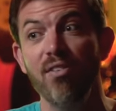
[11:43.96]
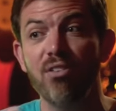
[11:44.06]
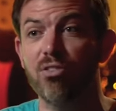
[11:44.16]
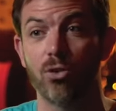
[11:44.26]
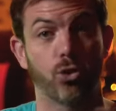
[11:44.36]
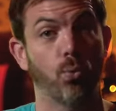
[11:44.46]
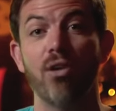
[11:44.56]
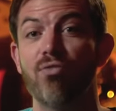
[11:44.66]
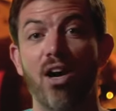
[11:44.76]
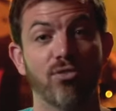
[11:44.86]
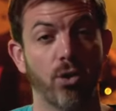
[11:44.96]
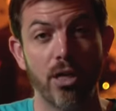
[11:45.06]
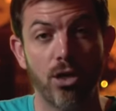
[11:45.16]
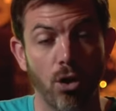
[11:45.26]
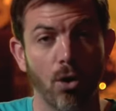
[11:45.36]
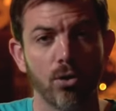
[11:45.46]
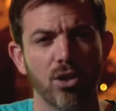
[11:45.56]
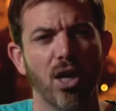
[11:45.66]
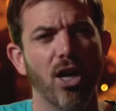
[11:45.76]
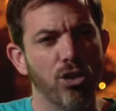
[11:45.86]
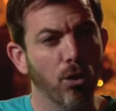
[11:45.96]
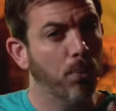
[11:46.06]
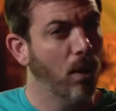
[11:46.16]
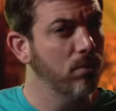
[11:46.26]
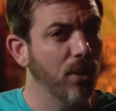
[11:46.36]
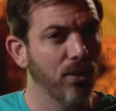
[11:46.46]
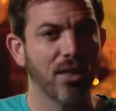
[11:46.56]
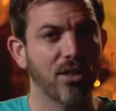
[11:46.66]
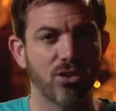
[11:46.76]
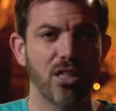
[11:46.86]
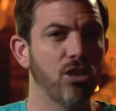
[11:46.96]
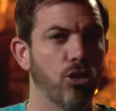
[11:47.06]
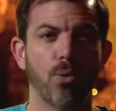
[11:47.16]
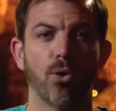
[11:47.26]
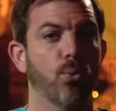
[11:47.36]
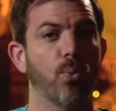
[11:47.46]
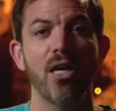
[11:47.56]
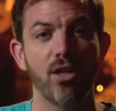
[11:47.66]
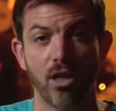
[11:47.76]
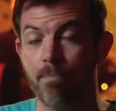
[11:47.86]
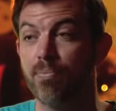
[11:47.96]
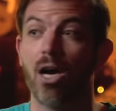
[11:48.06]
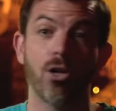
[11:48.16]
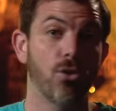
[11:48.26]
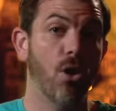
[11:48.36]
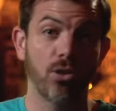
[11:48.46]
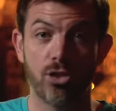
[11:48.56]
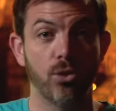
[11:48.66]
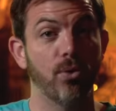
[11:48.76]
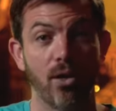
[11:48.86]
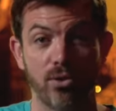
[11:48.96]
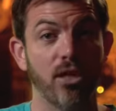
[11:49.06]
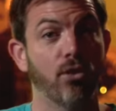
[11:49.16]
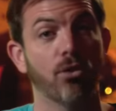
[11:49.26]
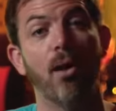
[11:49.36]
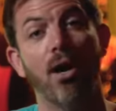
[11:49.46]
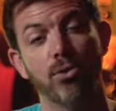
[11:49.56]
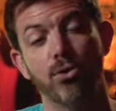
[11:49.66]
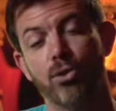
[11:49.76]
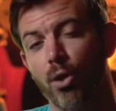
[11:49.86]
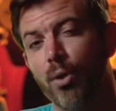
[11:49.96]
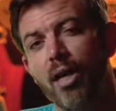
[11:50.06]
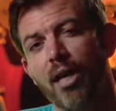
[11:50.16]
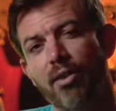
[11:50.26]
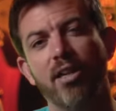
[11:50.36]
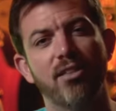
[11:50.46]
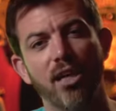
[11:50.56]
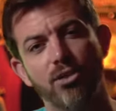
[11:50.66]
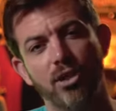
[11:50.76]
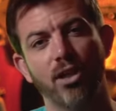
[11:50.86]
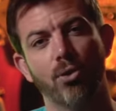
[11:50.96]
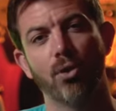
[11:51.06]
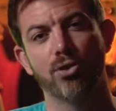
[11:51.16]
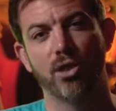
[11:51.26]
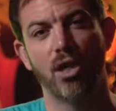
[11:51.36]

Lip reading: even if there's 25, 30 cars, you're probably only going to see two or three of them along the 2,800 miles or so that it takes to get across the